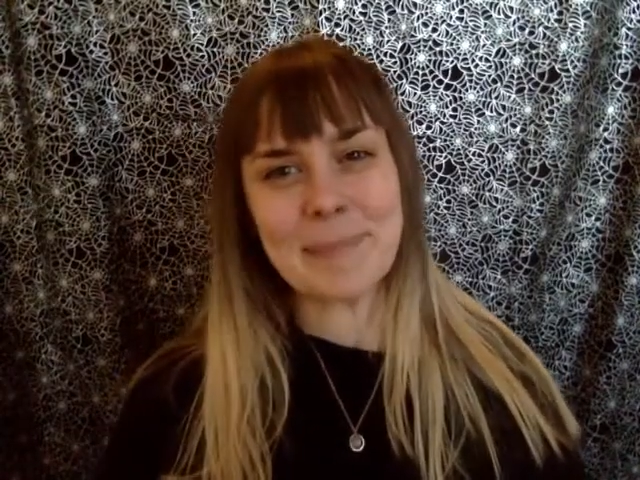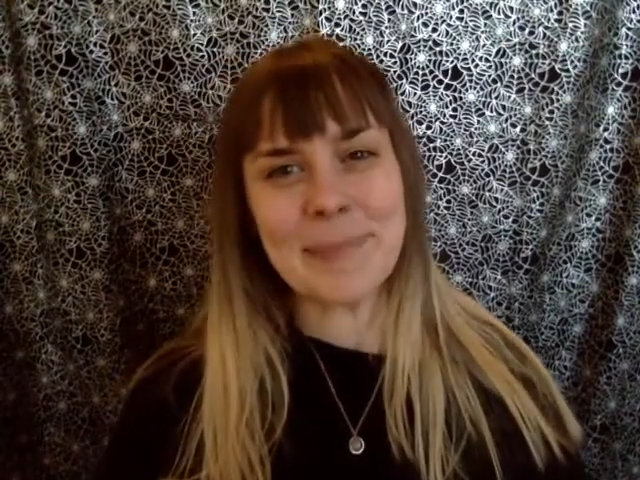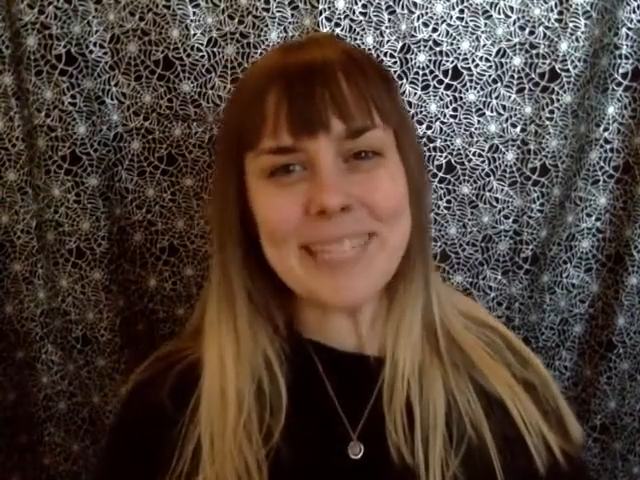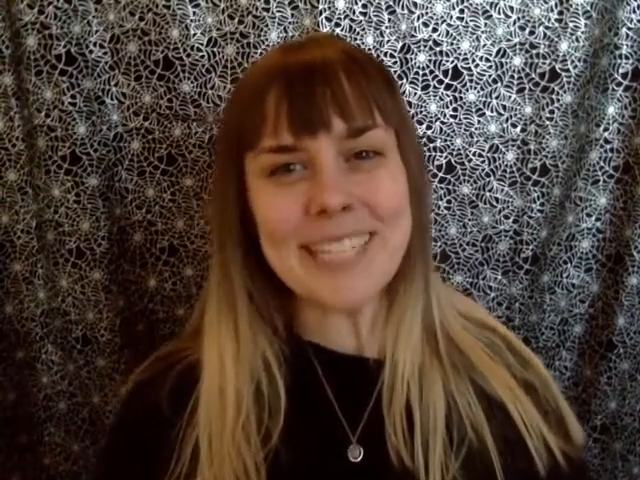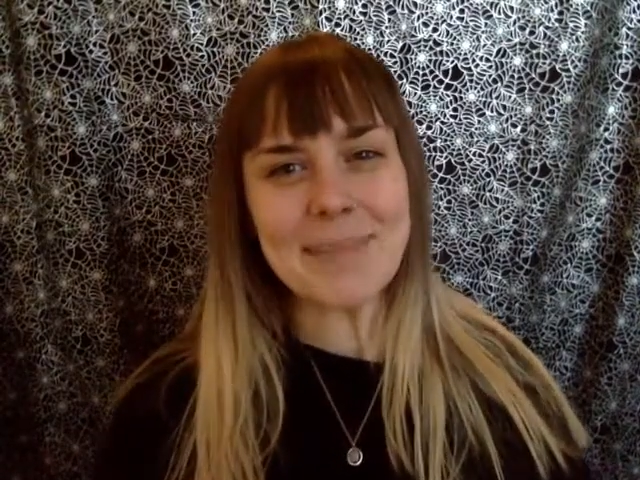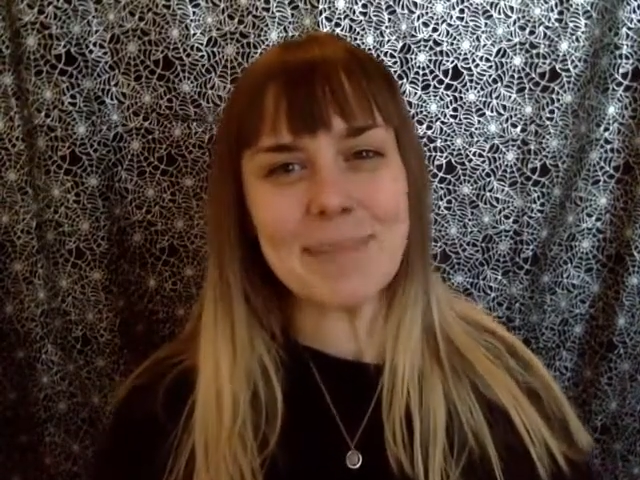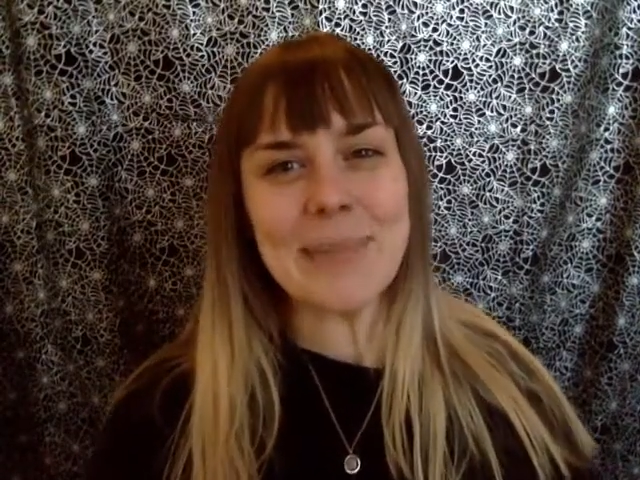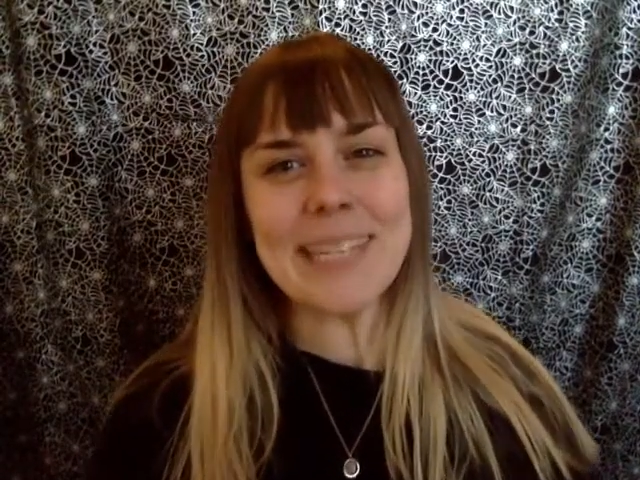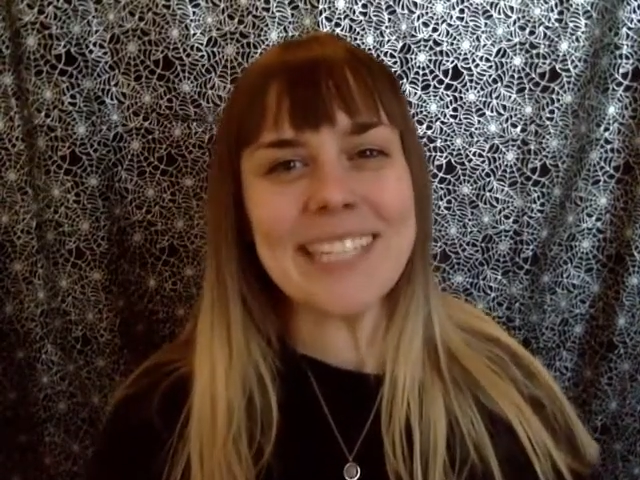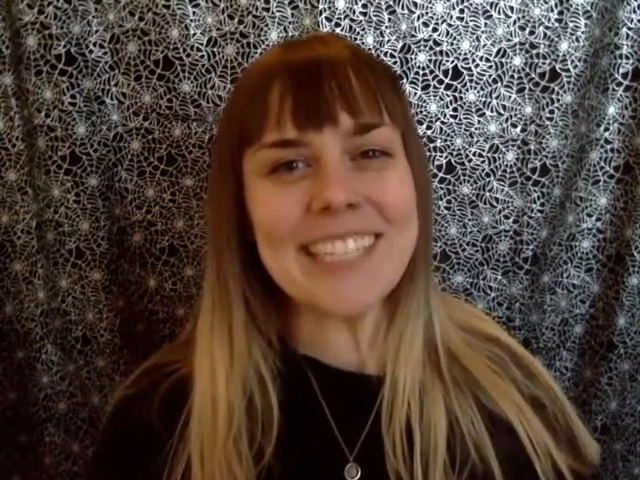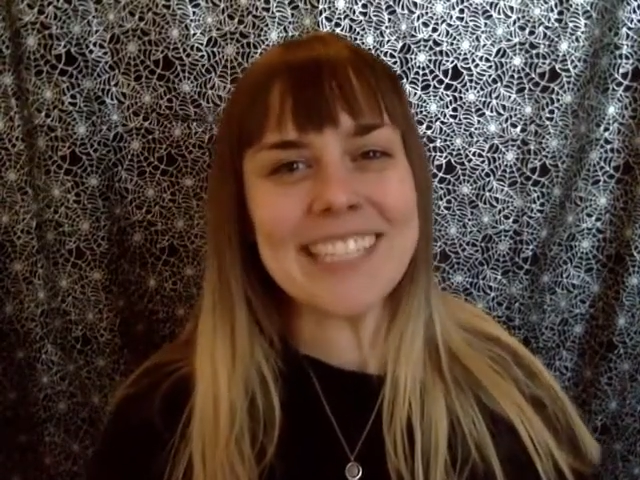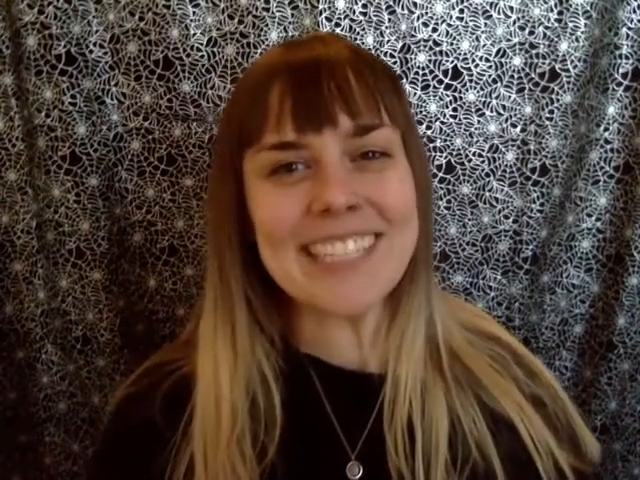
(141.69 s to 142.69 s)
being
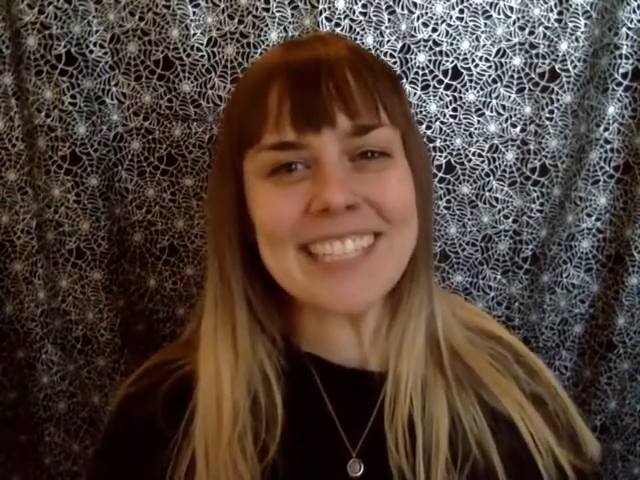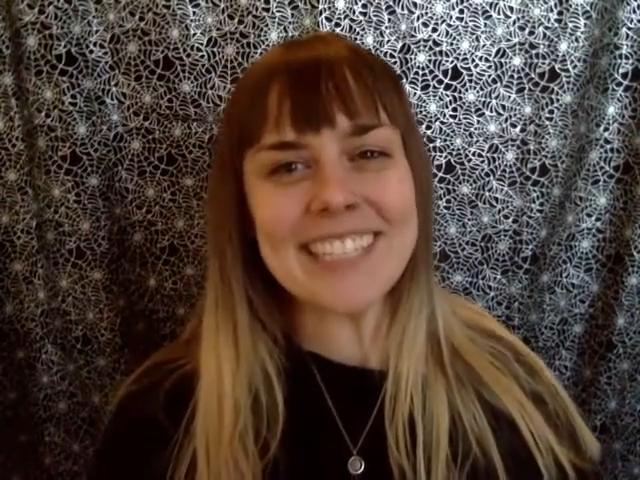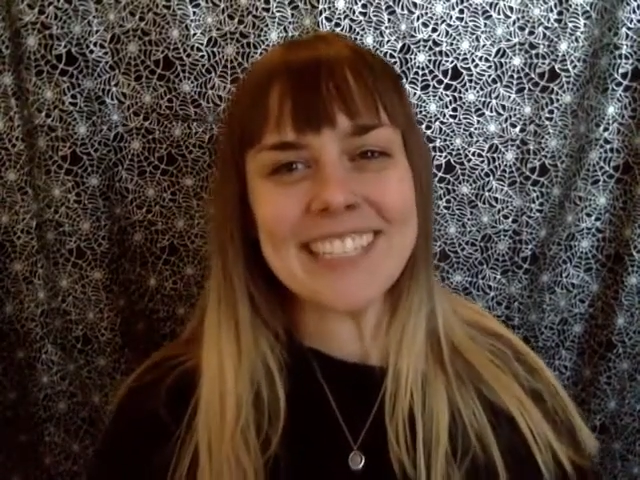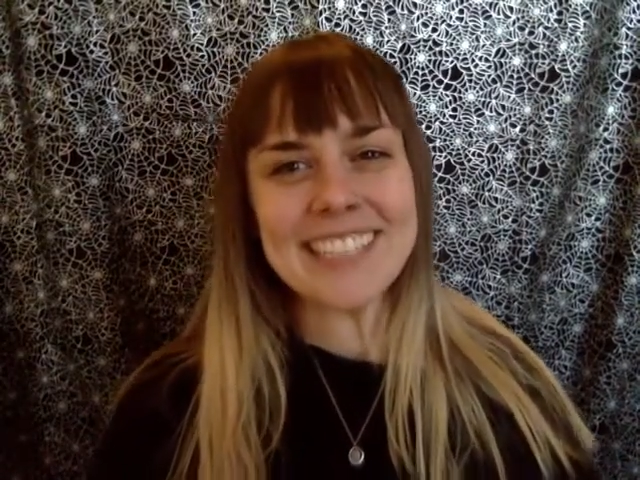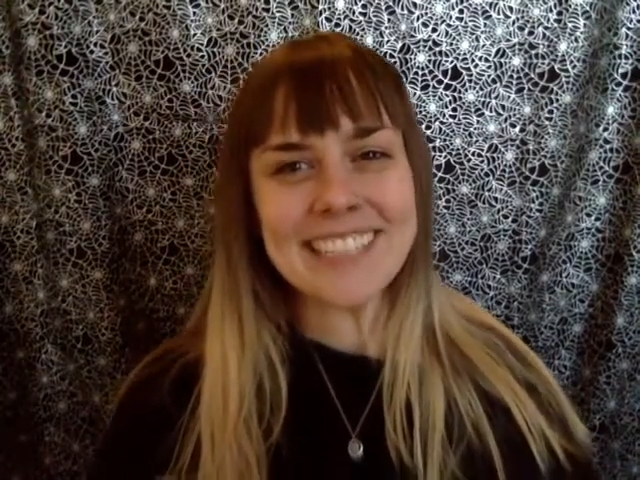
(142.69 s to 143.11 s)
mean,